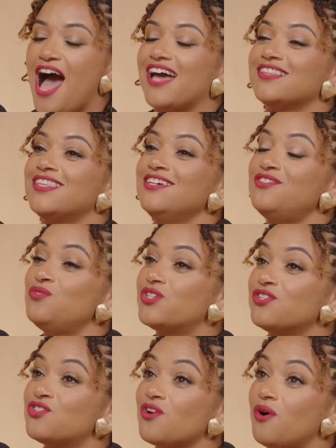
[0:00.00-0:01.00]
I think you
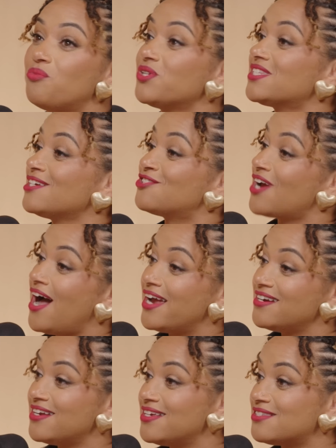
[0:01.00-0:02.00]
just show up with such
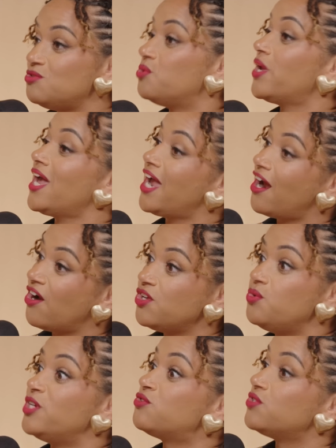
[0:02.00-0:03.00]
kindness. You care,
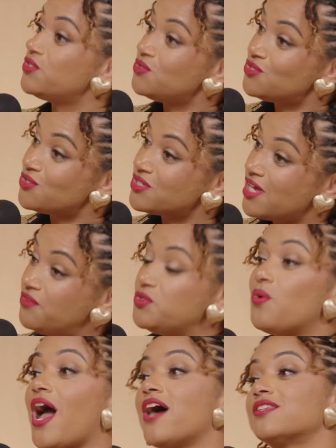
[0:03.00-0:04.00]
you introduce yourself,
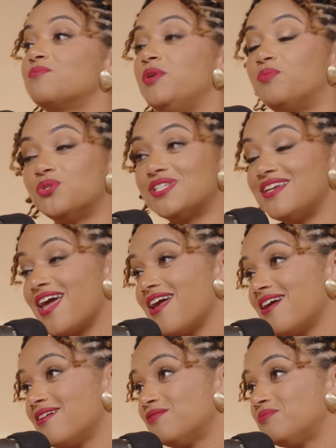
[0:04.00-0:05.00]
you ask people's
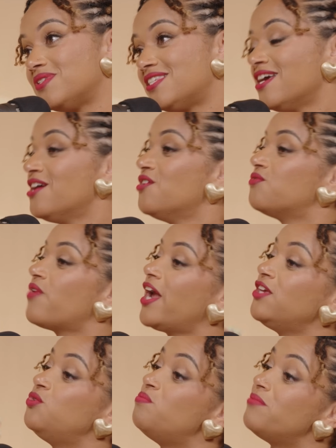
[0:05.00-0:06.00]
names,
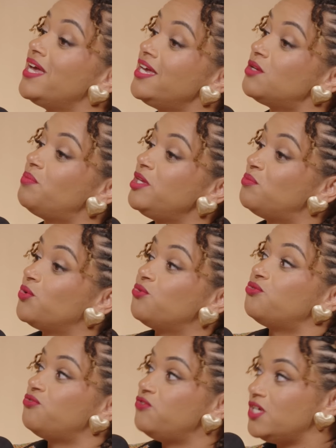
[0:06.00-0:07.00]
right? You make people
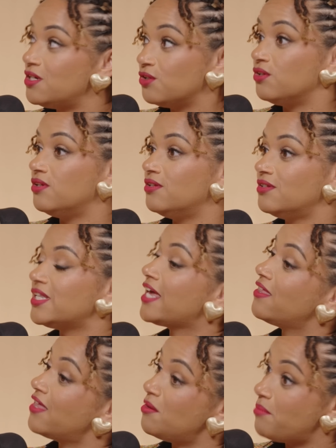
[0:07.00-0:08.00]
feel like
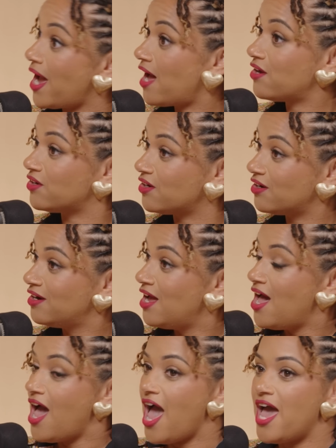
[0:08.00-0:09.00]
they matter.
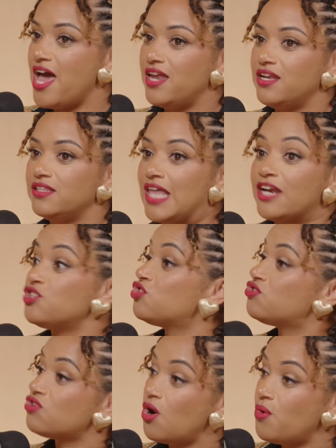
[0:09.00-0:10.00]
And that is
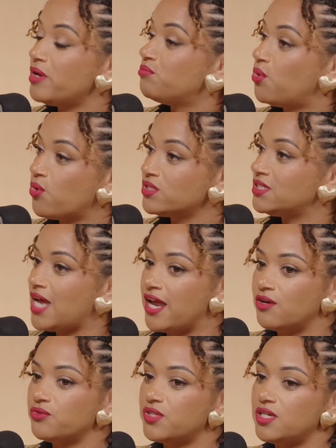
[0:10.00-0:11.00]
so important. I
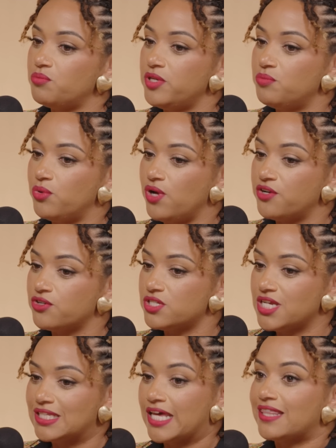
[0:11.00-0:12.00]
don't think people
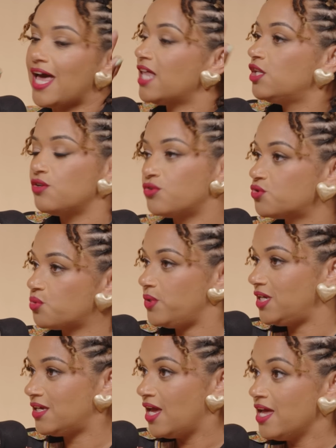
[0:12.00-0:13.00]
understand, like, that little
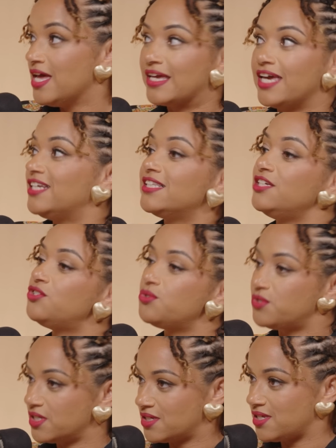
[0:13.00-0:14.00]
tweak can lead
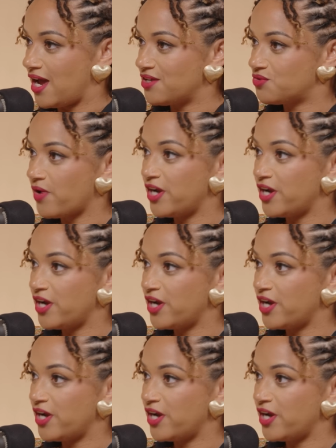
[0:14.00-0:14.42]
to success,